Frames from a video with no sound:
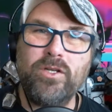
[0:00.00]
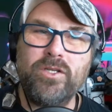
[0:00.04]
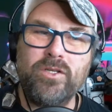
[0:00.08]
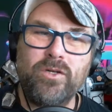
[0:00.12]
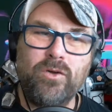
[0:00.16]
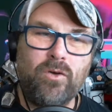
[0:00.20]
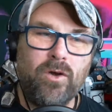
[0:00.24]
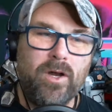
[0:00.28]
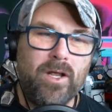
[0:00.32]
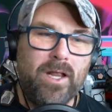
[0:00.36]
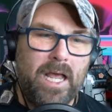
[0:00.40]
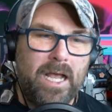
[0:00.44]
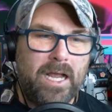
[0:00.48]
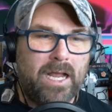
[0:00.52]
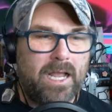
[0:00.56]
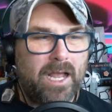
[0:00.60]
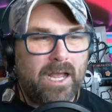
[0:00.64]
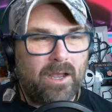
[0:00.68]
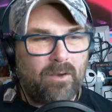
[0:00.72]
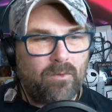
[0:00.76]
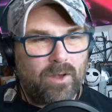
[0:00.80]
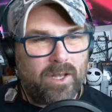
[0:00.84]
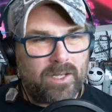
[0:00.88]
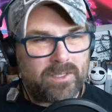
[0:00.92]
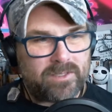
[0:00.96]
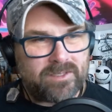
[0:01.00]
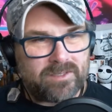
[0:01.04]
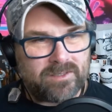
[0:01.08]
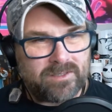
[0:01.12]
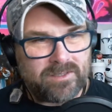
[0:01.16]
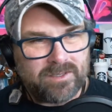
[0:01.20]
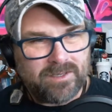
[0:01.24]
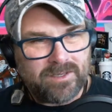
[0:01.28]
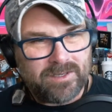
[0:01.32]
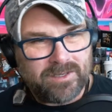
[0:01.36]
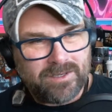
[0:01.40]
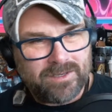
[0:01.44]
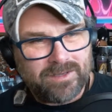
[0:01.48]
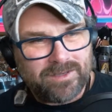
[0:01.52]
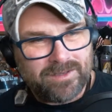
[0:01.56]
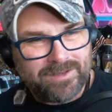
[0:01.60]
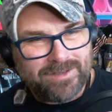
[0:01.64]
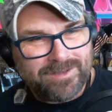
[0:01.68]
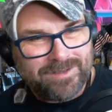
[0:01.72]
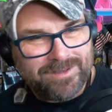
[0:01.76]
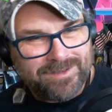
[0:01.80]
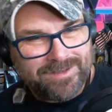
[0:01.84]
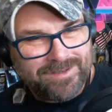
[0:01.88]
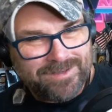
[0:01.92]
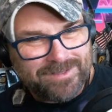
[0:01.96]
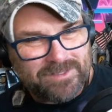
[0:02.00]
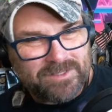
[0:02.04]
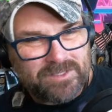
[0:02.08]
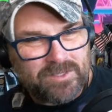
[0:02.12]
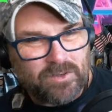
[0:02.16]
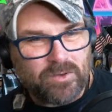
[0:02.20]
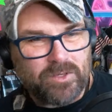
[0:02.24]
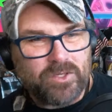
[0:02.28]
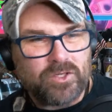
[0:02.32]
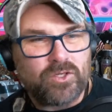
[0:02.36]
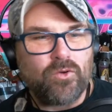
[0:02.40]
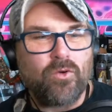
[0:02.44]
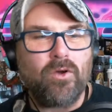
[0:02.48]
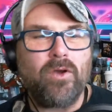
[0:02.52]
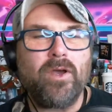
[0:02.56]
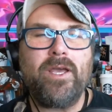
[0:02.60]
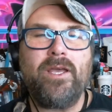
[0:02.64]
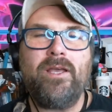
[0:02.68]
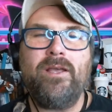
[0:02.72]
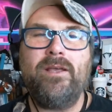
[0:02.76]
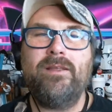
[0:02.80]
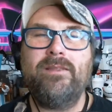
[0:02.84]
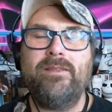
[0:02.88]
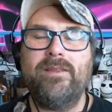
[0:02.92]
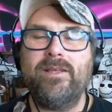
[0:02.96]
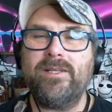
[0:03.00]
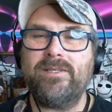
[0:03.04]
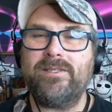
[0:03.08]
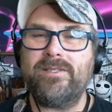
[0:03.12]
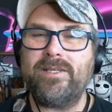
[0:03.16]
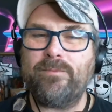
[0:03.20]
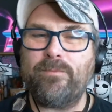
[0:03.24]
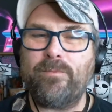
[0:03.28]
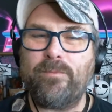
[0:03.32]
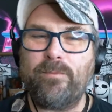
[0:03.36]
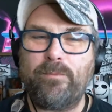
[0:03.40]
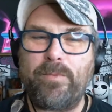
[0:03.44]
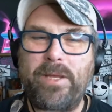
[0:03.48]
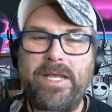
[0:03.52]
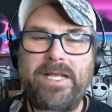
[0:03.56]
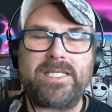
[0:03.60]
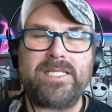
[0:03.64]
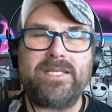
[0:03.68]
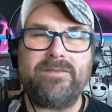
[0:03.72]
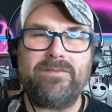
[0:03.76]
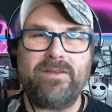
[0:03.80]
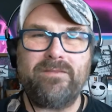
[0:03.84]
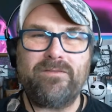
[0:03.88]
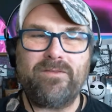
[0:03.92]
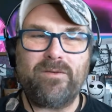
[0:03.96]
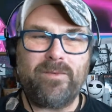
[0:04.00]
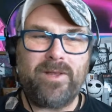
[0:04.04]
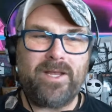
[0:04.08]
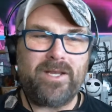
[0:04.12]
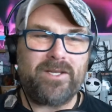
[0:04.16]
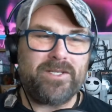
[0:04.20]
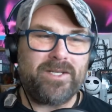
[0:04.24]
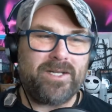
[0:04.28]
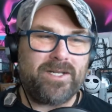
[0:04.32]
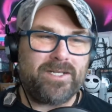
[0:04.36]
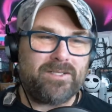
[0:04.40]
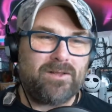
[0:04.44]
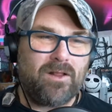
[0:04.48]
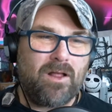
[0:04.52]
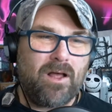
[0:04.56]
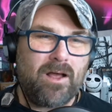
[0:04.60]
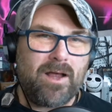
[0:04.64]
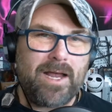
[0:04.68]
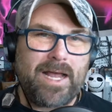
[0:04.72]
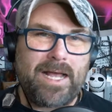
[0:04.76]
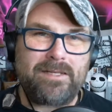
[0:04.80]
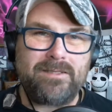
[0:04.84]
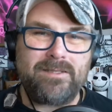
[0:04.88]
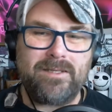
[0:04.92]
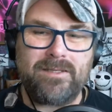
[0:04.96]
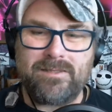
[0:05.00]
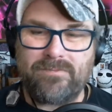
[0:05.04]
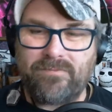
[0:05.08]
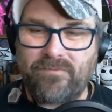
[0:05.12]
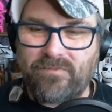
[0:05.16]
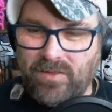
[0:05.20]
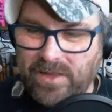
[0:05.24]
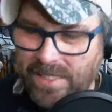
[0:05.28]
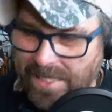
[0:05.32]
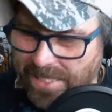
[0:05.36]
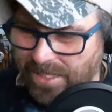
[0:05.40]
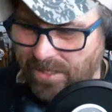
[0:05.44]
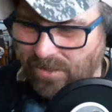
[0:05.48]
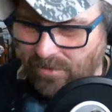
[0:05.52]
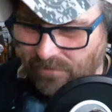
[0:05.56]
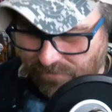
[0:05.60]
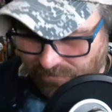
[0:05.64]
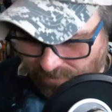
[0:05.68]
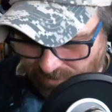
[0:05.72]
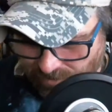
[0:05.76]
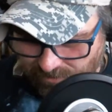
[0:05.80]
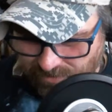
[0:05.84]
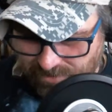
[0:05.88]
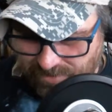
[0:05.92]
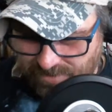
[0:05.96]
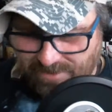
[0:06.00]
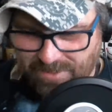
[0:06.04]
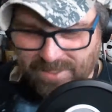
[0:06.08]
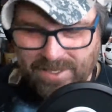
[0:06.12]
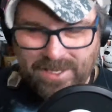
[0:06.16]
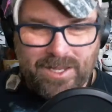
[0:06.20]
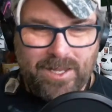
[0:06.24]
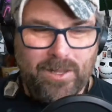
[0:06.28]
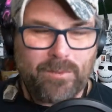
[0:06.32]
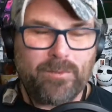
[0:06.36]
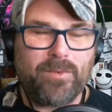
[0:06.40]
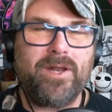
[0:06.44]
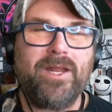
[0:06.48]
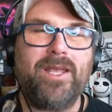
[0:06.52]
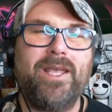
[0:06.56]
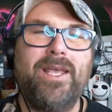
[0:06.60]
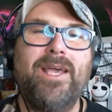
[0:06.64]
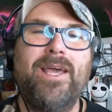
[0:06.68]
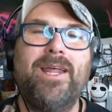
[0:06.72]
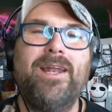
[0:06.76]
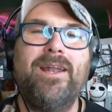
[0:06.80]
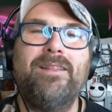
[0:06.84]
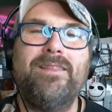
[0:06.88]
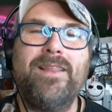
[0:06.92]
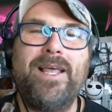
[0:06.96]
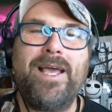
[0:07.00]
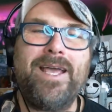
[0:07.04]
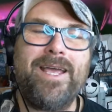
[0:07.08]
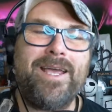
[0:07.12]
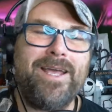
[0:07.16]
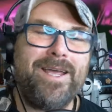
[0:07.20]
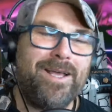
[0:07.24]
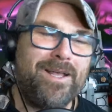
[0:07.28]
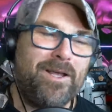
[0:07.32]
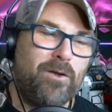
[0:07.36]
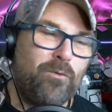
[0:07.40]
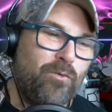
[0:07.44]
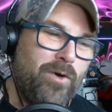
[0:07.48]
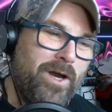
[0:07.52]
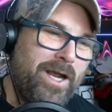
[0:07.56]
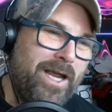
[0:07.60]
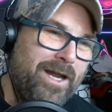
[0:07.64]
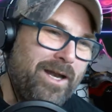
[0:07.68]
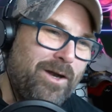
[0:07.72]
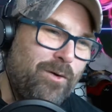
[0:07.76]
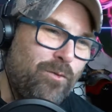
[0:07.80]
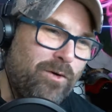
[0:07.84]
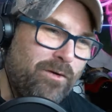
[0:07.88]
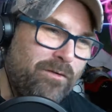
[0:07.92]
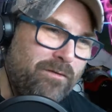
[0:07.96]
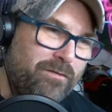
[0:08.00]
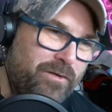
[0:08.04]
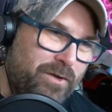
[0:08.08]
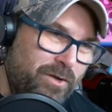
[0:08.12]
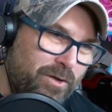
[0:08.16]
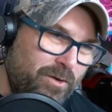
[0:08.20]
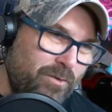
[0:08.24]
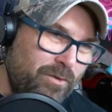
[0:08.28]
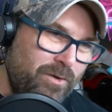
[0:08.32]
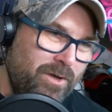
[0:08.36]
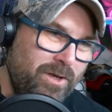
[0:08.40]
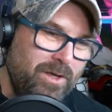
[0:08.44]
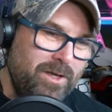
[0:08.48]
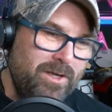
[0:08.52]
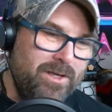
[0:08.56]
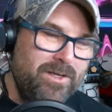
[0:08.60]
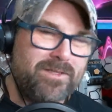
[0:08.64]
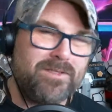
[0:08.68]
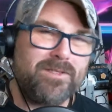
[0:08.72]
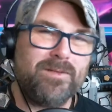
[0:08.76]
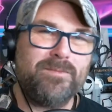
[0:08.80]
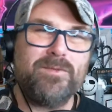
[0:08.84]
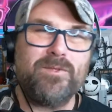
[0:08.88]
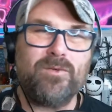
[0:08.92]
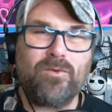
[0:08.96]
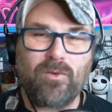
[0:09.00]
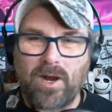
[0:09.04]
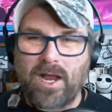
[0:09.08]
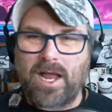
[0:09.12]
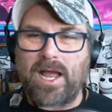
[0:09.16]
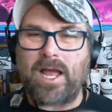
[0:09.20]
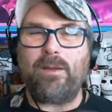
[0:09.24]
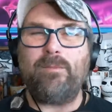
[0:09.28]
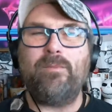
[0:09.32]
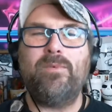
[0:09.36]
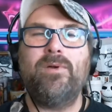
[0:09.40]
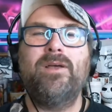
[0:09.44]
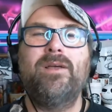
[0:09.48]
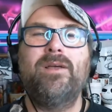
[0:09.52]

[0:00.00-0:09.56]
Norrie like I was. And so enjoy this piece of information as long as it's legal, folks. But again, like, rate, review, subscribe.